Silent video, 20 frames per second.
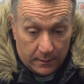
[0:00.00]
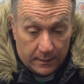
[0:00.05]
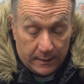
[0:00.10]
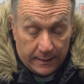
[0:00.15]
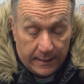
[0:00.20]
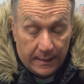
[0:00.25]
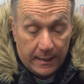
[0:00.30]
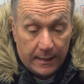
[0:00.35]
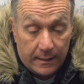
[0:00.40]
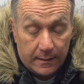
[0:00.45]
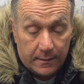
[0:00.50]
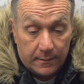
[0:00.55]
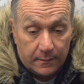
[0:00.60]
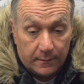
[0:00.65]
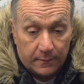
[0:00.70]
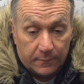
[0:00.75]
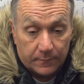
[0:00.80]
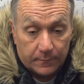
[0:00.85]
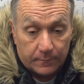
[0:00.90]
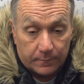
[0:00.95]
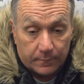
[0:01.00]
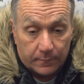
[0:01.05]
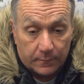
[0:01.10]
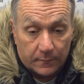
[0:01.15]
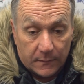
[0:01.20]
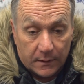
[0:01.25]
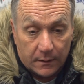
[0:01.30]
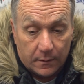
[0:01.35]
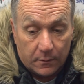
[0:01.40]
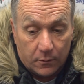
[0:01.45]
Again,
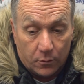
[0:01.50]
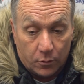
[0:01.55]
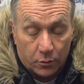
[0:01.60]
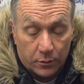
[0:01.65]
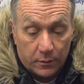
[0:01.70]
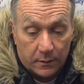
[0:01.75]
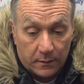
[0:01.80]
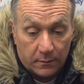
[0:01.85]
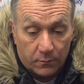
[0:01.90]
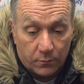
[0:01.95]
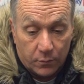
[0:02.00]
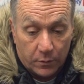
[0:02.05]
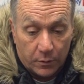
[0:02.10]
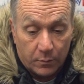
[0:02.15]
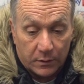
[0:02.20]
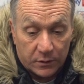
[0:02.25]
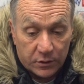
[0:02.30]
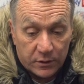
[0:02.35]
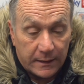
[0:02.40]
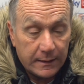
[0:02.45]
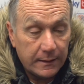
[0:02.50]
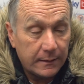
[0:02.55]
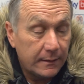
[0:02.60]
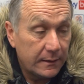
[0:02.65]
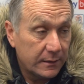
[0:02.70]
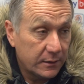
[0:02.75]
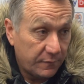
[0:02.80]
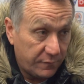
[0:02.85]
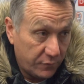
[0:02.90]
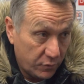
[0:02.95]
on what we're trying to do
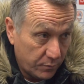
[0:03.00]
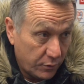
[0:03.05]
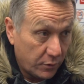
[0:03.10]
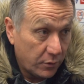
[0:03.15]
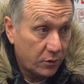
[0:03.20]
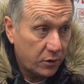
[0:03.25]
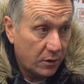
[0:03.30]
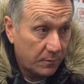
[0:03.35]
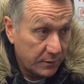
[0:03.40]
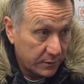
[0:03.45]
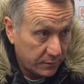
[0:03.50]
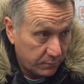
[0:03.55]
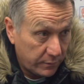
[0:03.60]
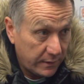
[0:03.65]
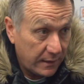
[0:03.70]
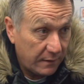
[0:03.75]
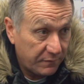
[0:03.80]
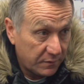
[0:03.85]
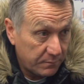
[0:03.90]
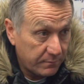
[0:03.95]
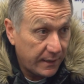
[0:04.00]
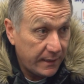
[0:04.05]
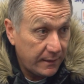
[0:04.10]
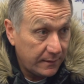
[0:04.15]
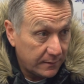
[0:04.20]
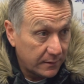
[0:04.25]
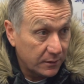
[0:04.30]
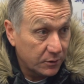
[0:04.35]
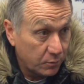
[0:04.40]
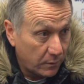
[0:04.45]
as a football club is we have in
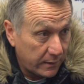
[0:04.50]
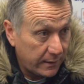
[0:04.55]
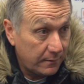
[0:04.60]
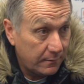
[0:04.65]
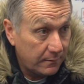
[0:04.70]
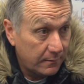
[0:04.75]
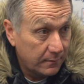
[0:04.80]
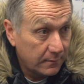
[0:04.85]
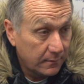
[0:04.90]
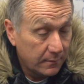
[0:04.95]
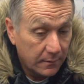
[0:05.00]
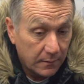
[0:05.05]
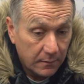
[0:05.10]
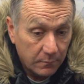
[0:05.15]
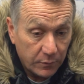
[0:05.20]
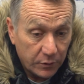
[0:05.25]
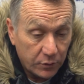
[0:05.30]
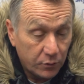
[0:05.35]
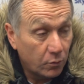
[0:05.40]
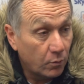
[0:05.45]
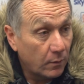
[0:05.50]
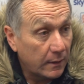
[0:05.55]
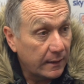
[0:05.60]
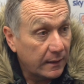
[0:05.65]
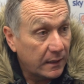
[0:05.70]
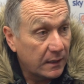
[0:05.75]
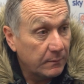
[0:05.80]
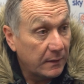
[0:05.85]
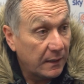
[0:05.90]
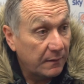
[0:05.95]
mind as well. We don't want
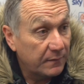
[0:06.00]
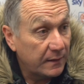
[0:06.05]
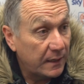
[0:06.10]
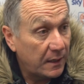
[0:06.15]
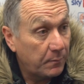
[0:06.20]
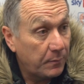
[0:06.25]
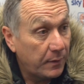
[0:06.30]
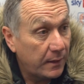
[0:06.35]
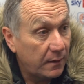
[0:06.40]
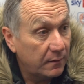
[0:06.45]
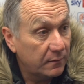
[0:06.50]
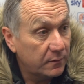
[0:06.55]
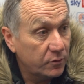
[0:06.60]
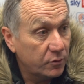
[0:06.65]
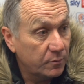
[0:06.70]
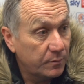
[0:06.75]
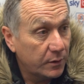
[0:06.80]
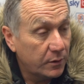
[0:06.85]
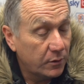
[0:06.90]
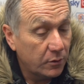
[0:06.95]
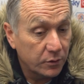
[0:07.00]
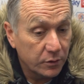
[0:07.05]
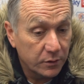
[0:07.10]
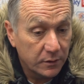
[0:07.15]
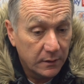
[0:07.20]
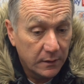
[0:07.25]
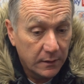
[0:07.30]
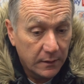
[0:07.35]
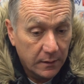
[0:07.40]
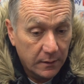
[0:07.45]
to come off that path now,
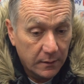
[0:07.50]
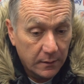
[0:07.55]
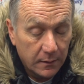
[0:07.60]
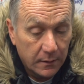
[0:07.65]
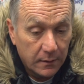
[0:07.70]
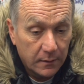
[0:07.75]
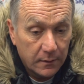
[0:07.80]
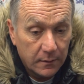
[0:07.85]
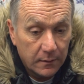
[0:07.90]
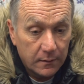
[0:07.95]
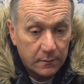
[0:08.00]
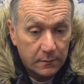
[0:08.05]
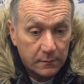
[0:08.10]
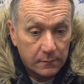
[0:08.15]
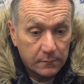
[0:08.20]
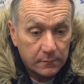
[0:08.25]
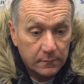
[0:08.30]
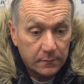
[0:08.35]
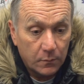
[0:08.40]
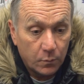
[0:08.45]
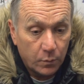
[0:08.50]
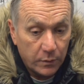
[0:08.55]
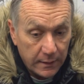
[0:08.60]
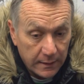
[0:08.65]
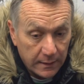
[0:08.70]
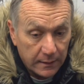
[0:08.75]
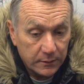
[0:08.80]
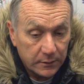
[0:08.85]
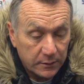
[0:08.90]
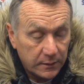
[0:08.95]
because we
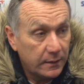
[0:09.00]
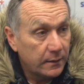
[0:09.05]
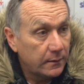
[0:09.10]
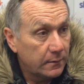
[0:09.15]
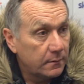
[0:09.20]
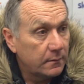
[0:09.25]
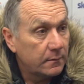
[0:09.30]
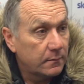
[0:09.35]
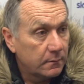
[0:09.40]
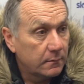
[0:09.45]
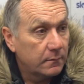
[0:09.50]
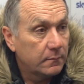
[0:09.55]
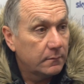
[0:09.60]
are seeing